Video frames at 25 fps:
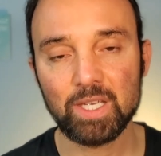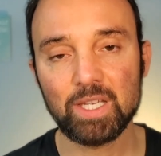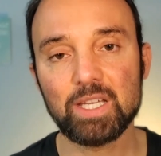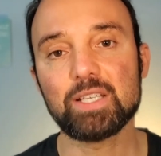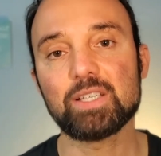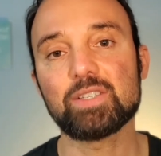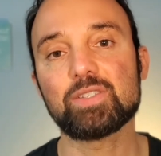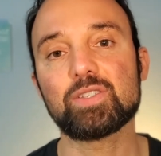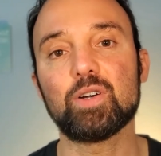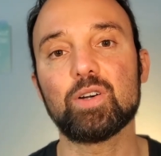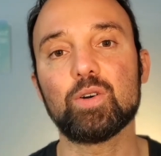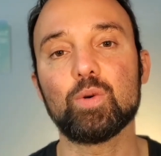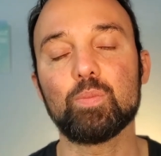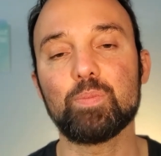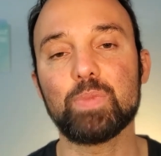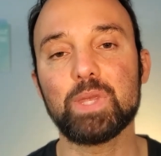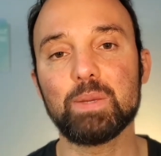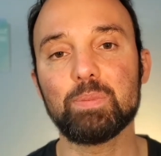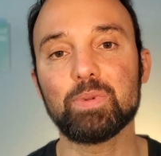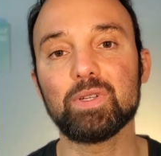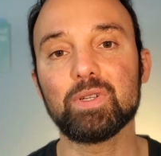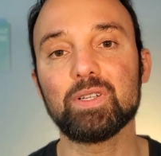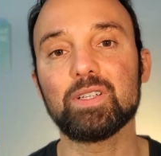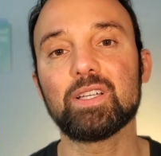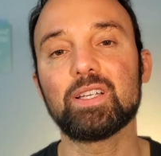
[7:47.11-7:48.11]
So
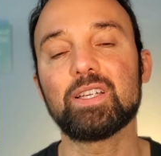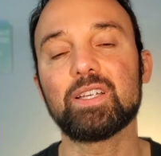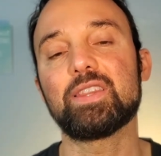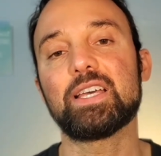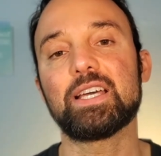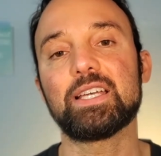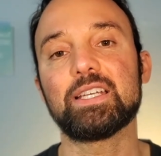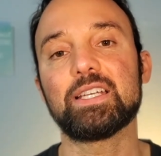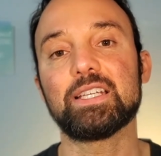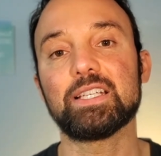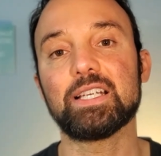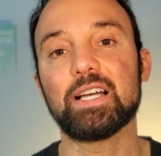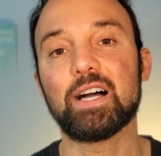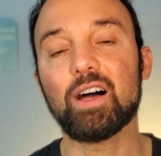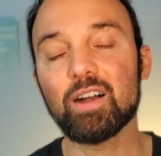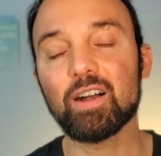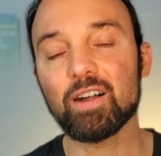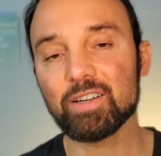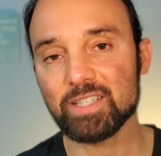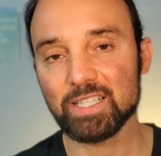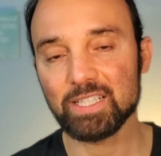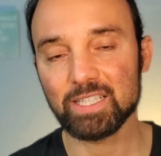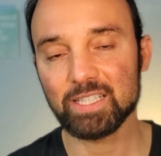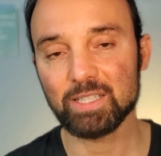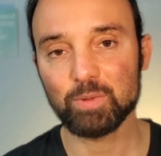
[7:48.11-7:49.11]
people that are
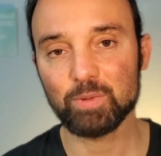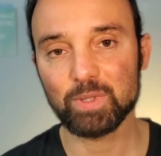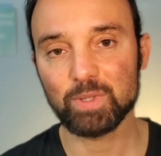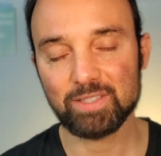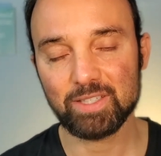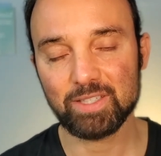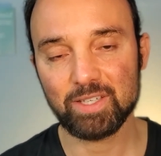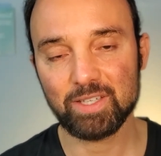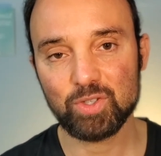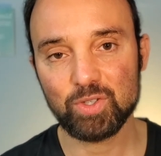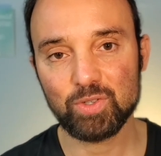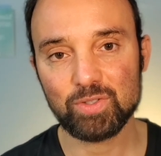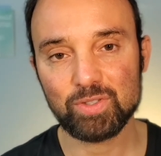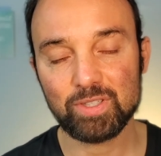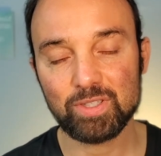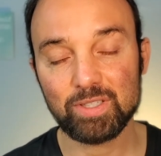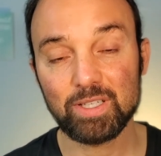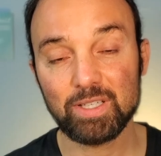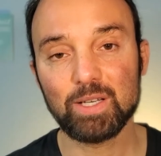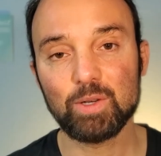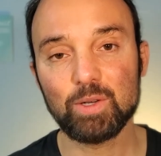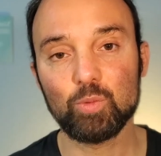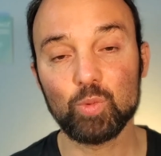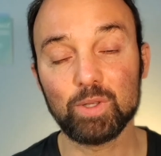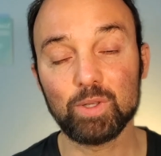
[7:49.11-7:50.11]
dealing with these issues
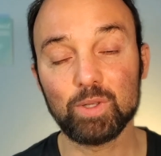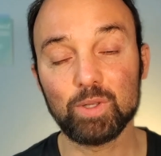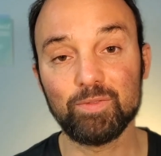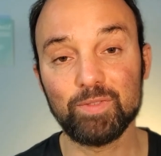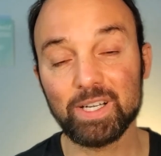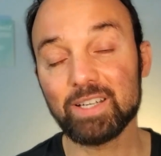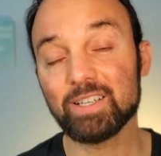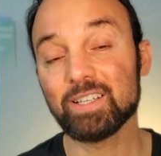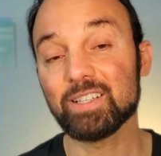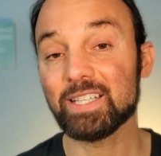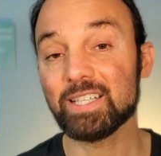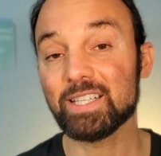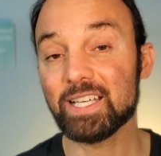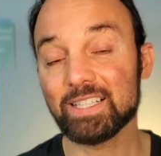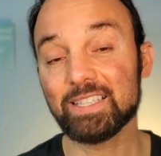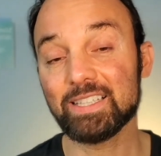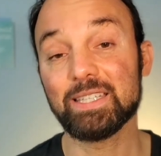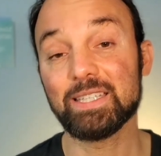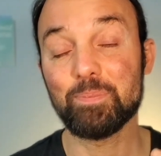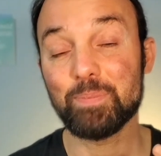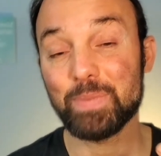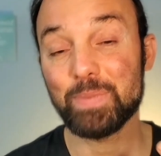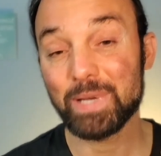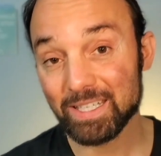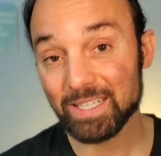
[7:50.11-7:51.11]
will very likely
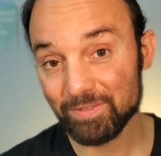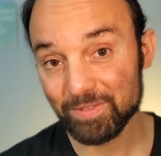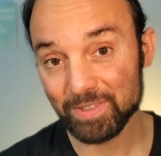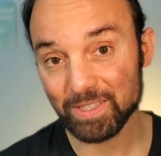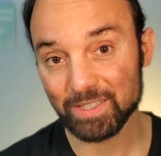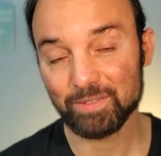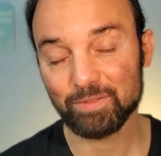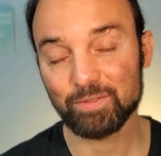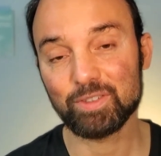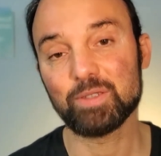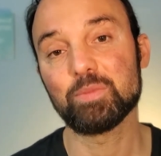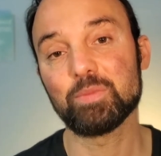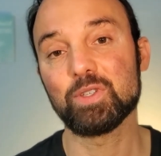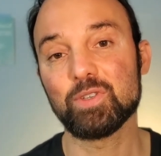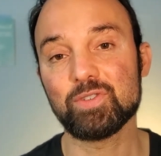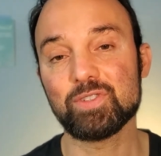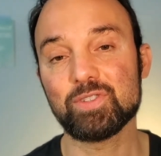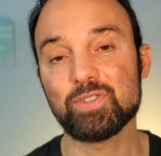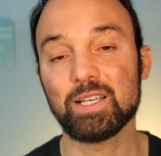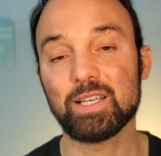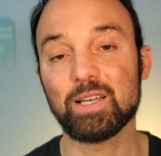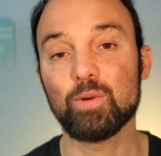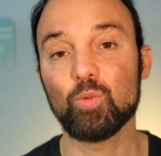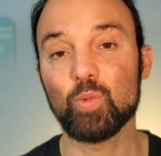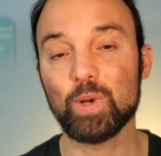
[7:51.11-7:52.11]
benefit from
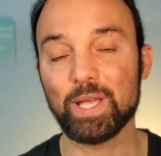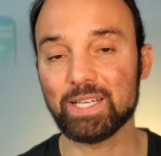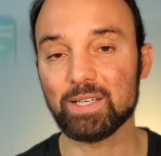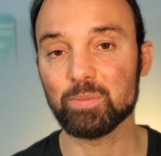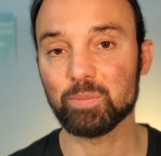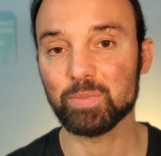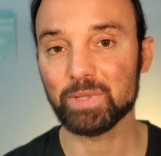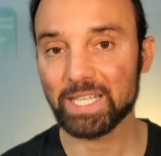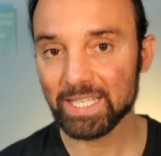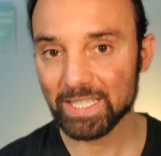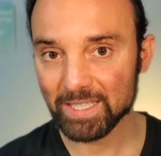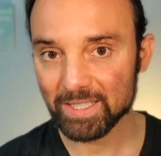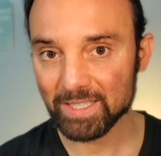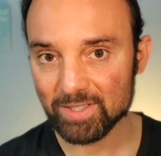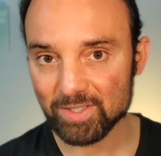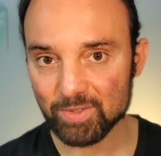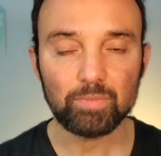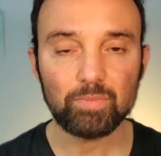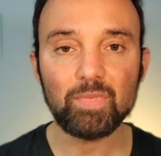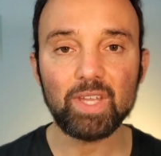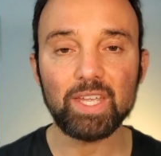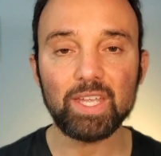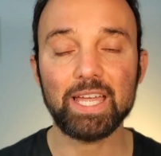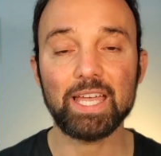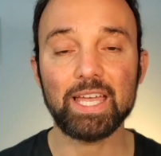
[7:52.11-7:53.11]
using weighted blankets,
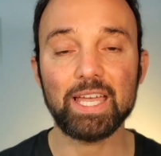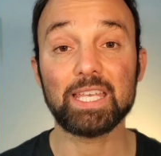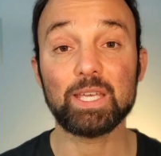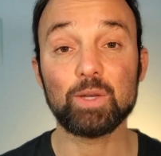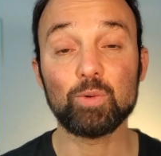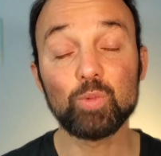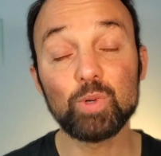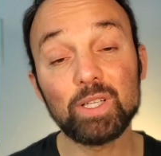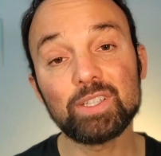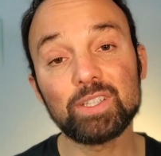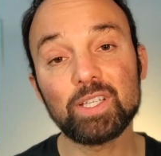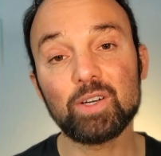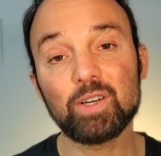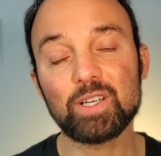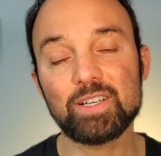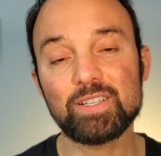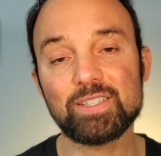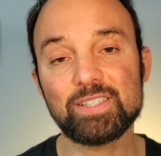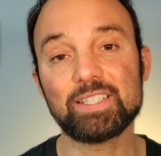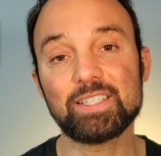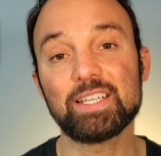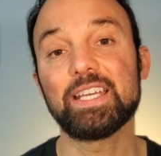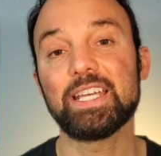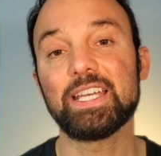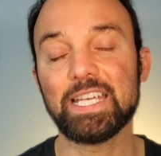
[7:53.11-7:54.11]
and they will
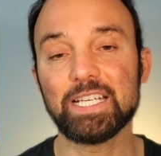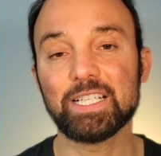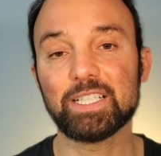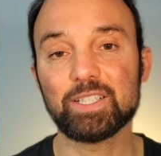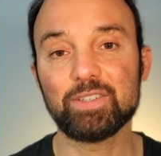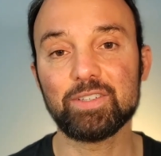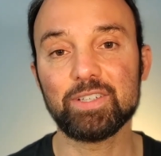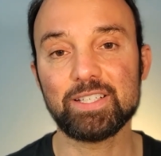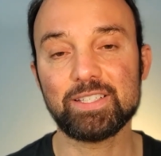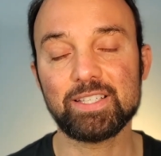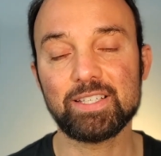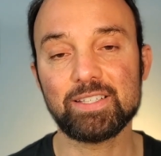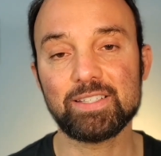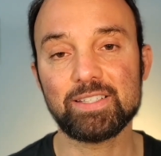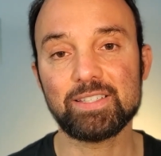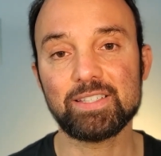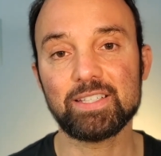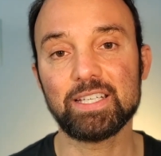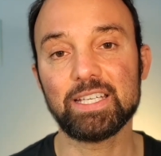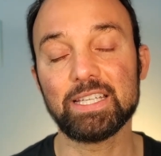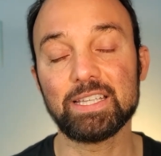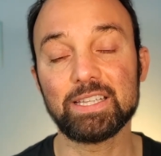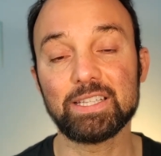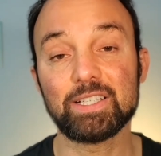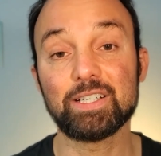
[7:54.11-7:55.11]
notice increases
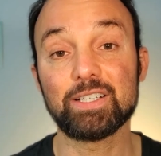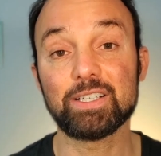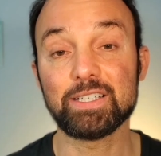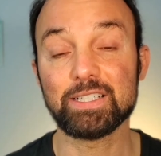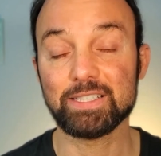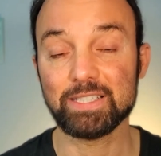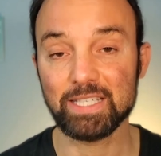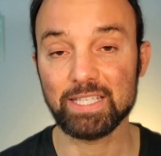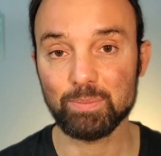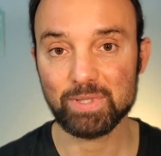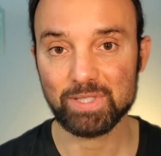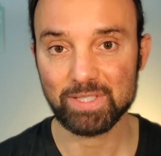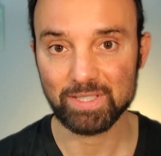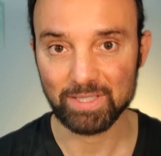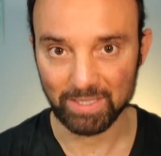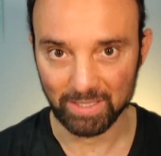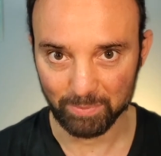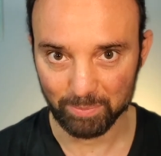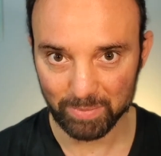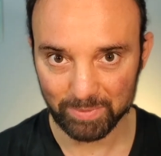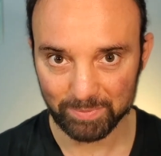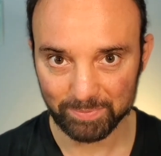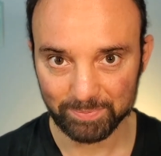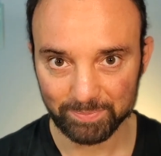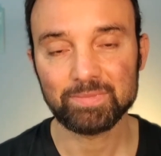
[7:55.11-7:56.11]
in their deep sleep.
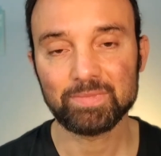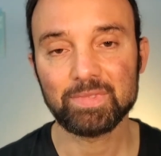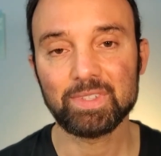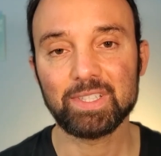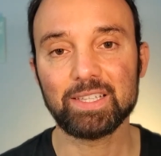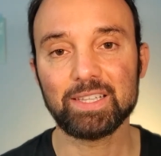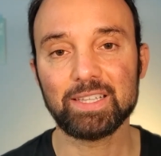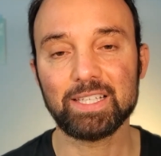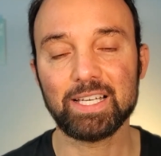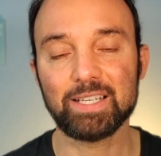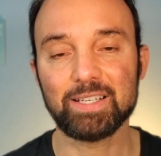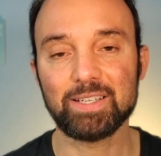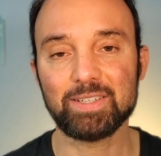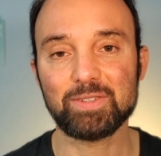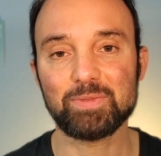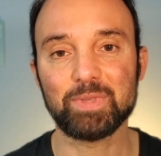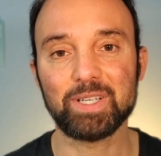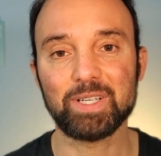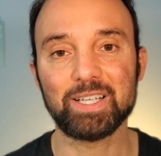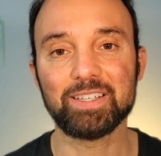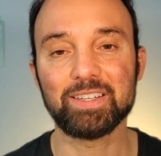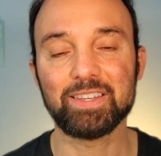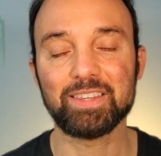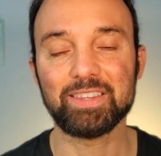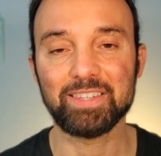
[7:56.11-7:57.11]
That is
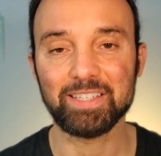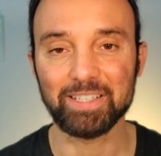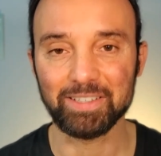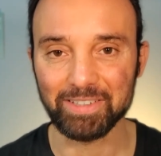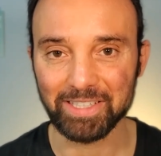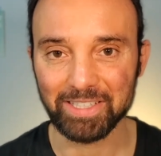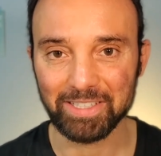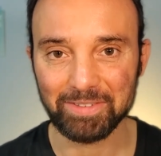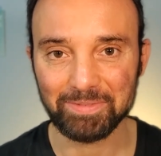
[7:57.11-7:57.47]
my theory.